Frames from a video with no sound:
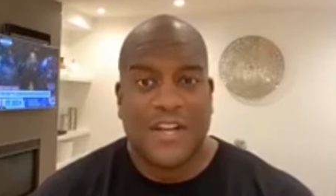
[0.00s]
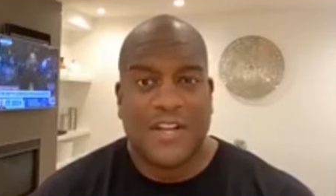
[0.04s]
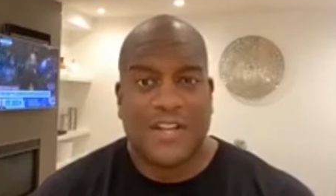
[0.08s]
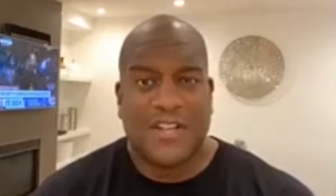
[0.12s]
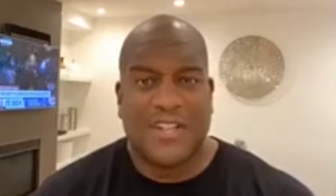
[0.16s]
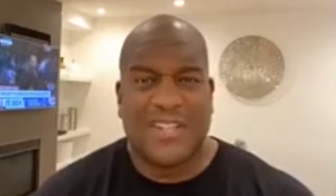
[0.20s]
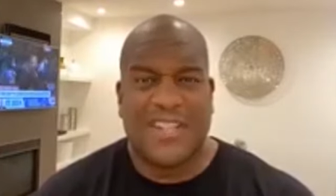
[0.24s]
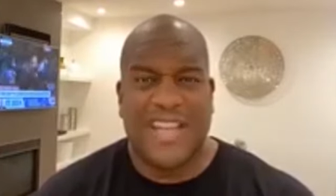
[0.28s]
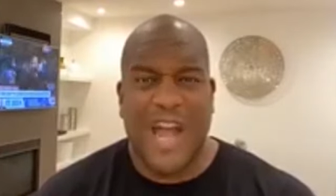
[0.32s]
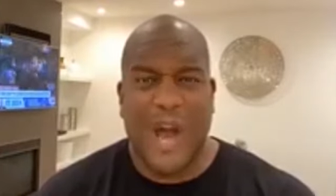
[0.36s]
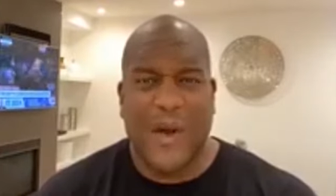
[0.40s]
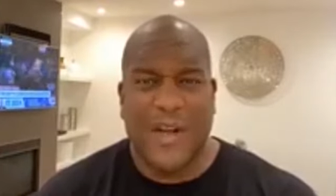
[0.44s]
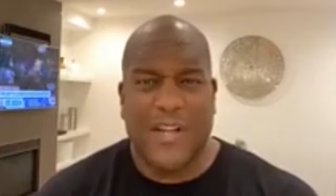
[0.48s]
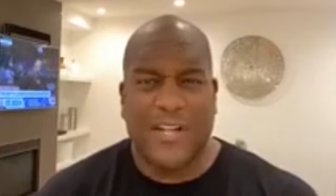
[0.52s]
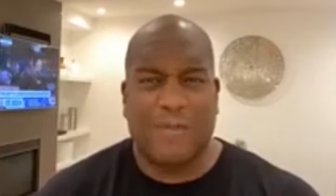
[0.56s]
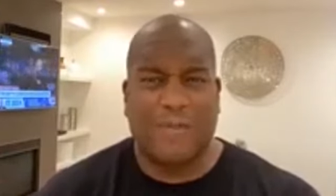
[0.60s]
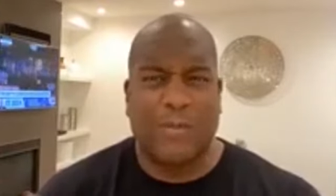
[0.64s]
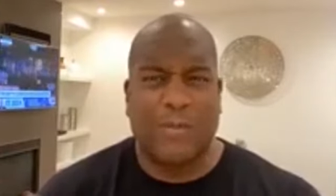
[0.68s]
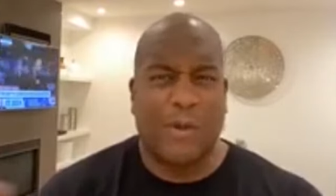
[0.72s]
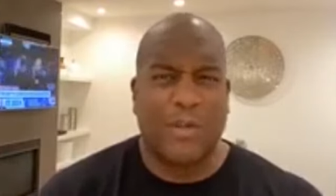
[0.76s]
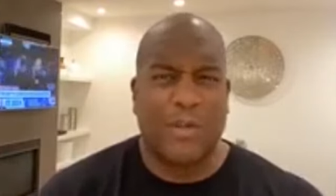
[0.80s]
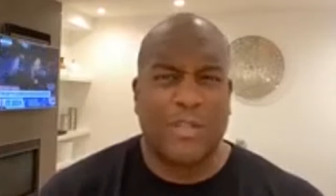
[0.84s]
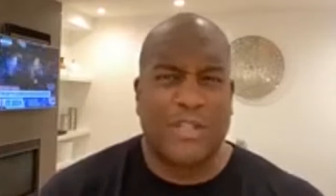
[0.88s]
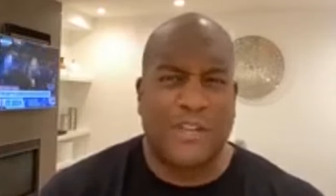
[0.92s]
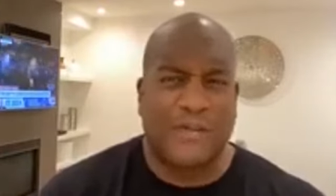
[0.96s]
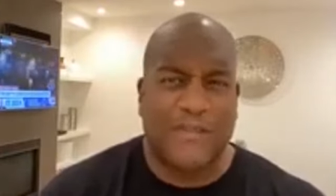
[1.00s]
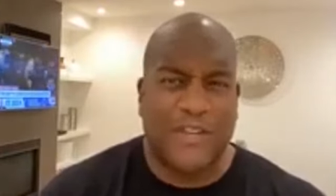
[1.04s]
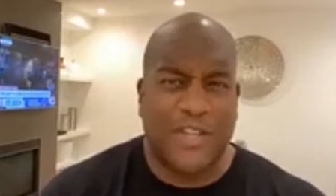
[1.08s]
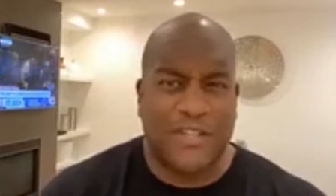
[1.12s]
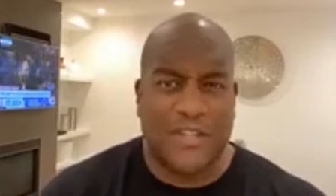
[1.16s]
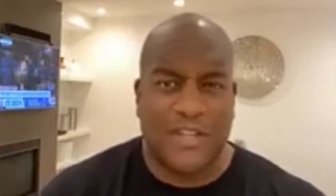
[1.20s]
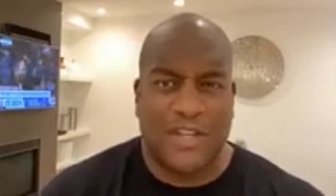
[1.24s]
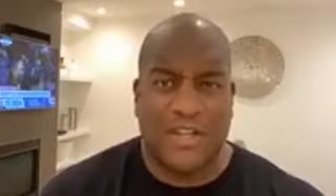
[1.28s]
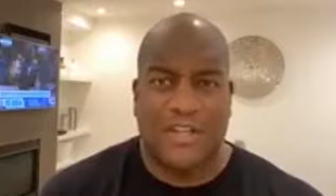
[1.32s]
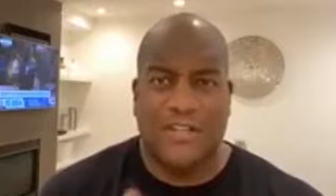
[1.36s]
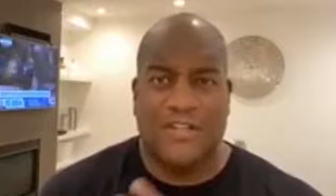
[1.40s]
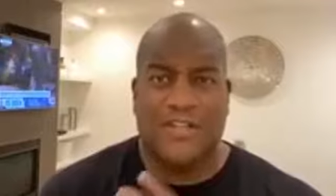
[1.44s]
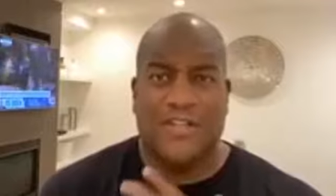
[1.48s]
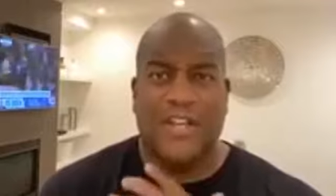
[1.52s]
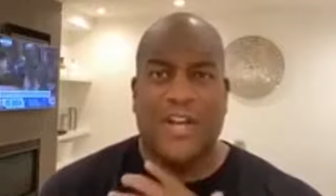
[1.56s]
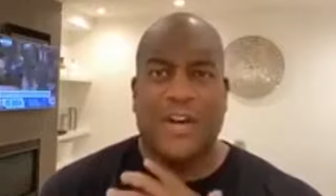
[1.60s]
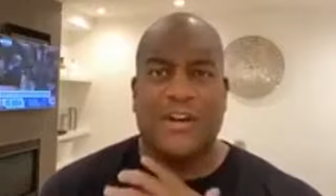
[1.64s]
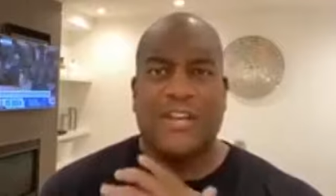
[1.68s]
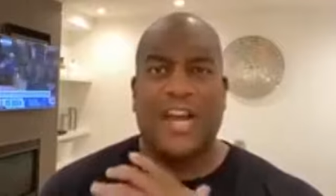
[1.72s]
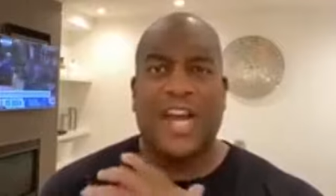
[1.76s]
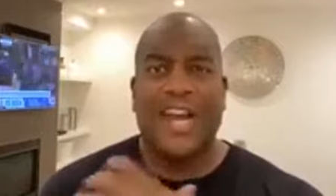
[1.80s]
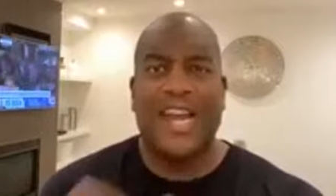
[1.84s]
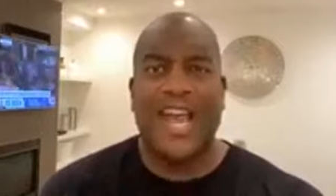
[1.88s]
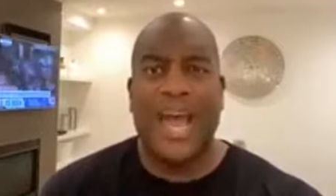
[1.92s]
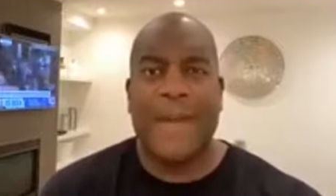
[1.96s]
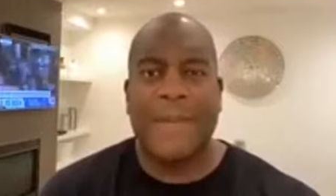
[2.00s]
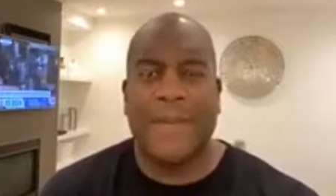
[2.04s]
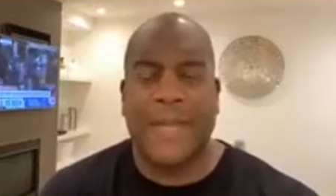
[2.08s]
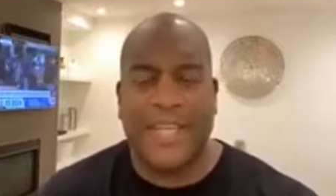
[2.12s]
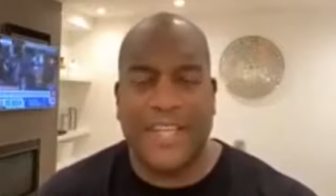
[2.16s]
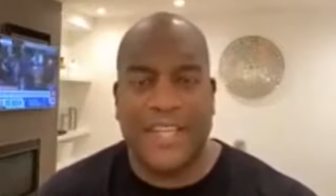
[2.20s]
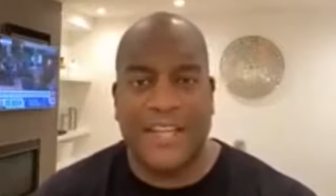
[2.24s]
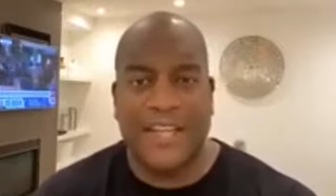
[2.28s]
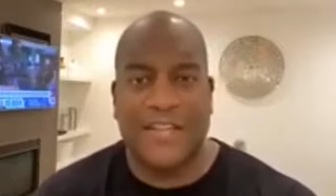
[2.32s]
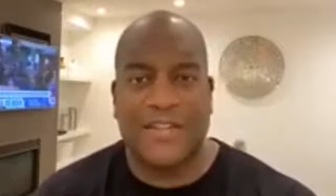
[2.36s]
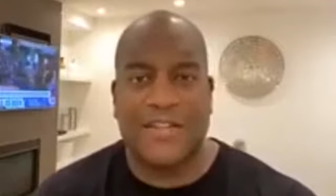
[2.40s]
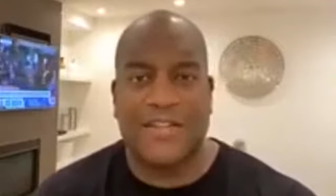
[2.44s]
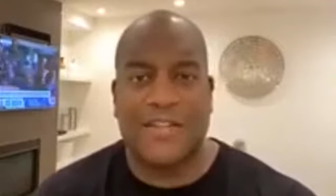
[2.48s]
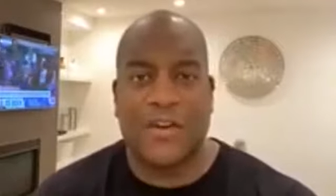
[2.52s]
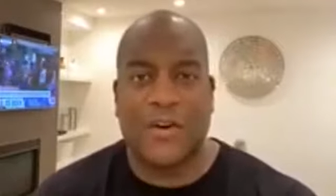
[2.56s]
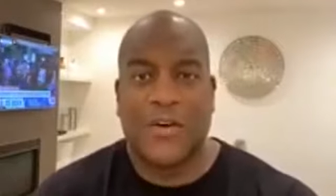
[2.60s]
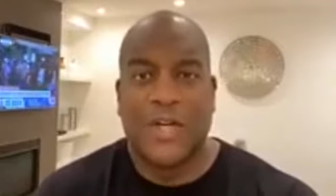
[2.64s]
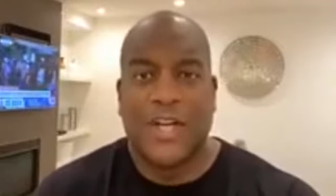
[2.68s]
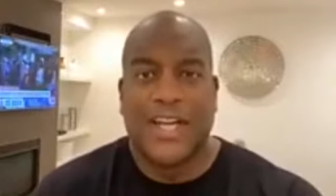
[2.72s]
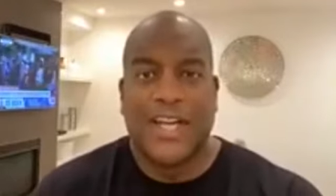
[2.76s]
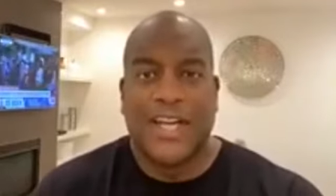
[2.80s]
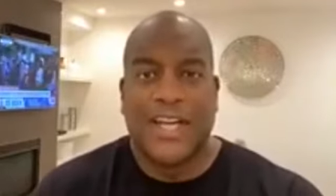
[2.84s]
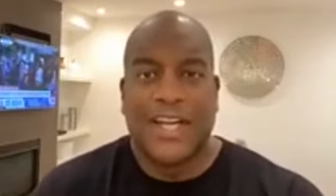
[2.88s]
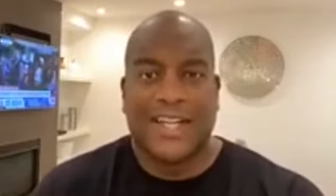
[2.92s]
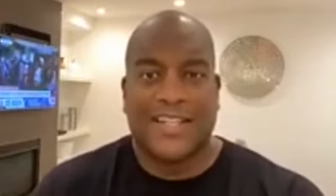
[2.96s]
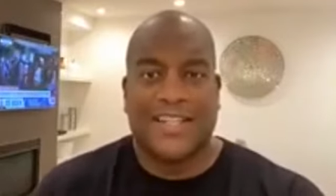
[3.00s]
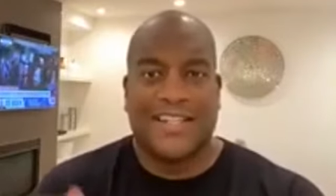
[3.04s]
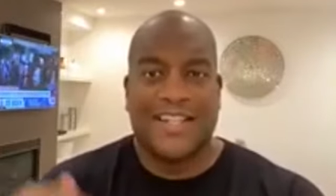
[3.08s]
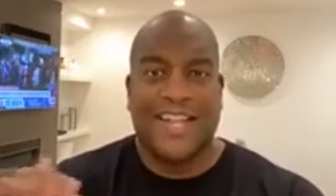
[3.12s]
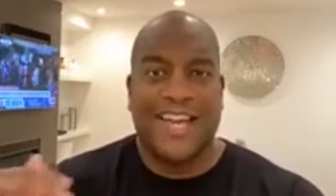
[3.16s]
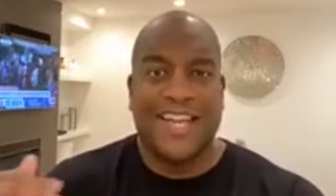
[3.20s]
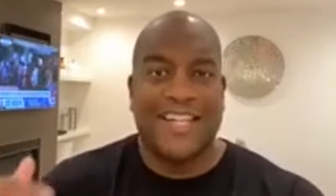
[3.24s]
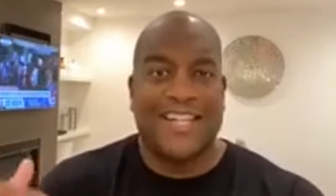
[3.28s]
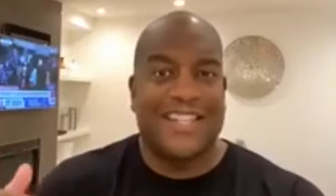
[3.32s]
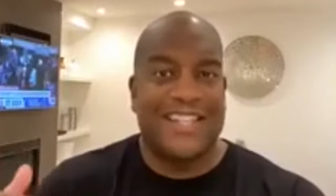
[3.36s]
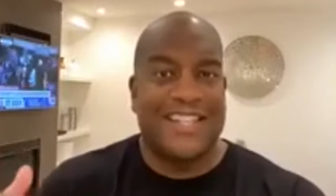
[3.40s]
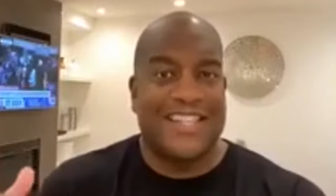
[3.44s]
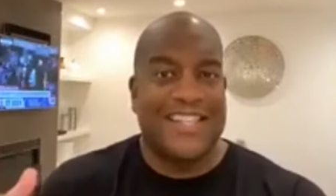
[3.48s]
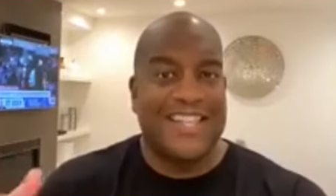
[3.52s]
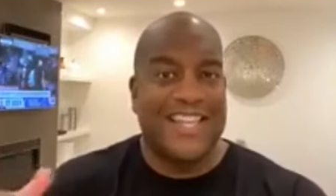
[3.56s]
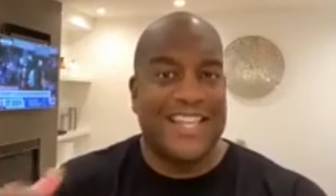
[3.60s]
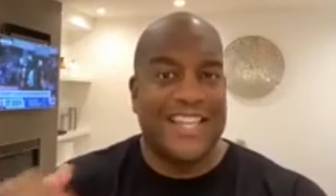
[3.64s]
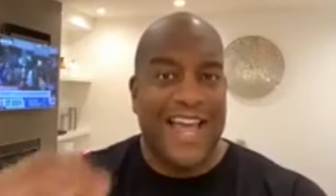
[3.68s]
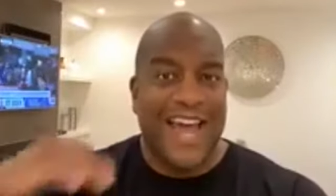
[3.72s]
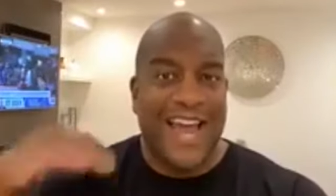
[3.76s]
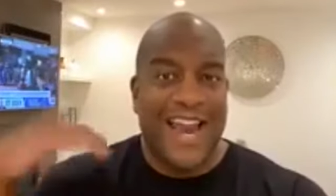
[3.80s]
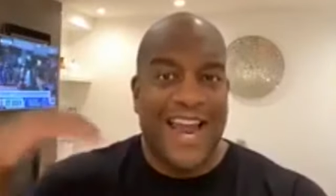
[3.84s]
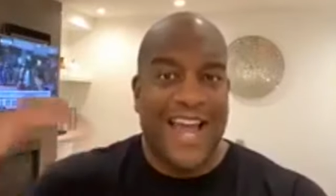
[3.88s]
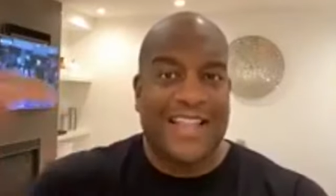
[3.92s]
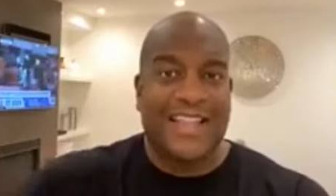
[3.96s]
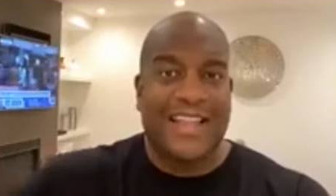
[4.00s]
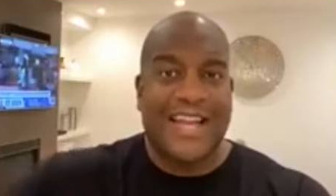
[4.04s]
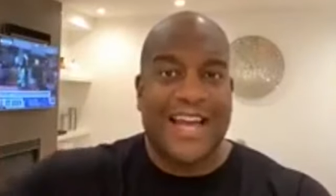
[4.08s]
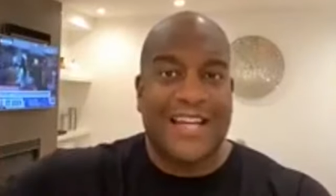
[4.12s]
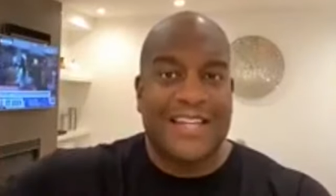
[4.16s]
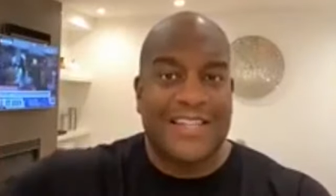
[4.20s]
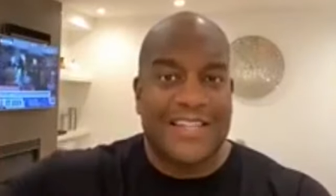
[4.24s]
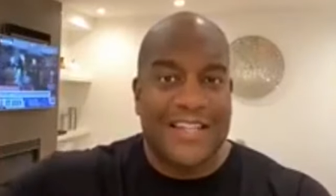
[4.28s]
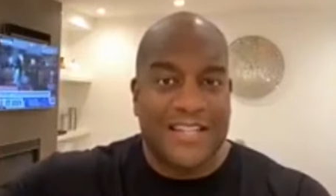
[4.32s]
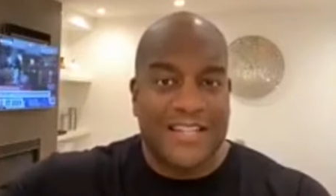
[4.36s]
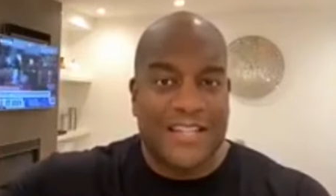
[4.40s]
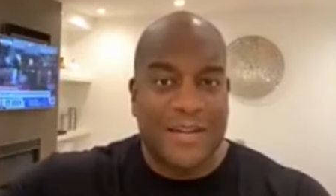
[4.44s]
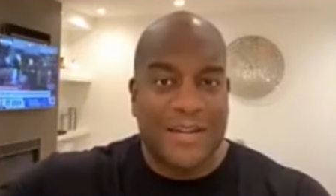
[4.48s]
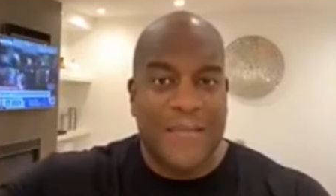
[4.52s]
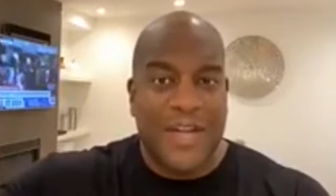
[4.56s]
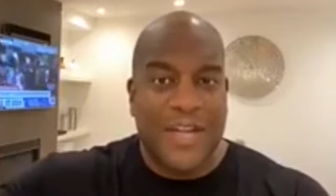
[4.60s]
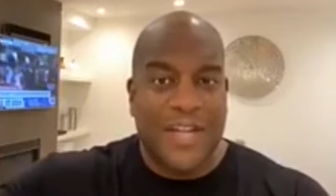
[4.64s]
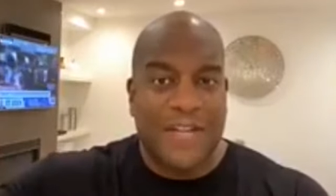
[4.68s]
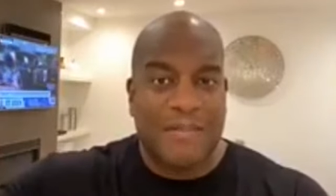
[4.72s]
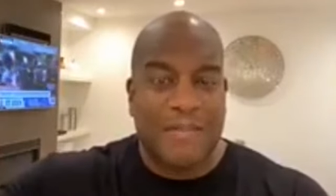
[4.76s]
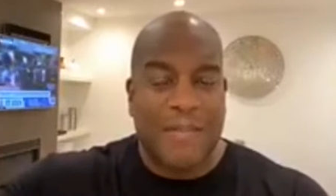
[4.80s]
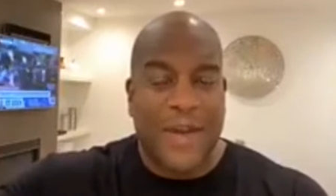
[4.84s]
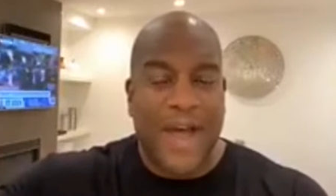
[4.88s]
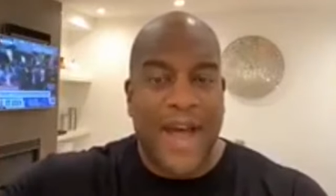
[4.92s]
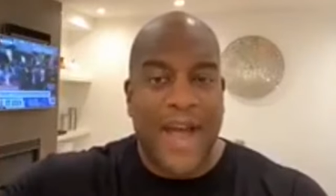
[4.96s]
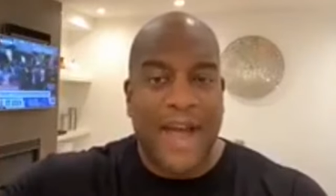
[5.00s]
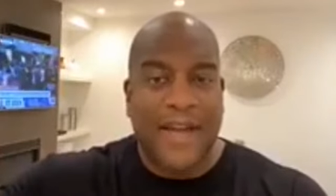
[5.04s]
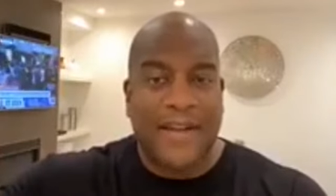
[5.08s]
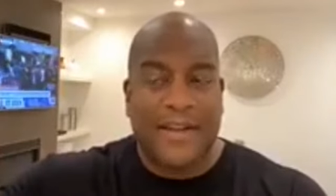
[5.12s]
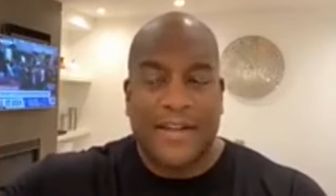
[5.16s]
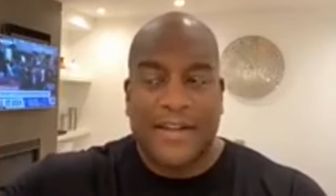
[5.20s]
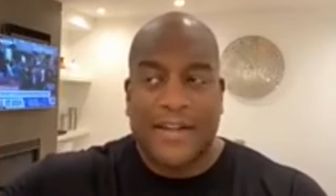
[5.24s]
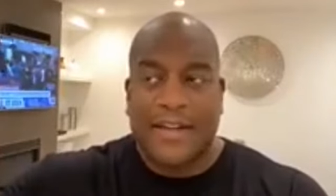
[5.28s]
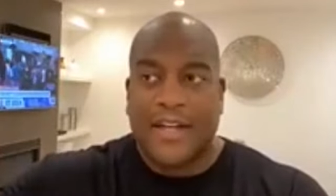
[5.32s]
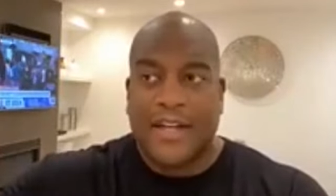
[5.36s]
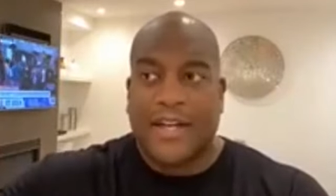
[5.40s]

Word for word: You see how explosive he is. You see how dynamic he is. So it's nice to see that athleticism that's back.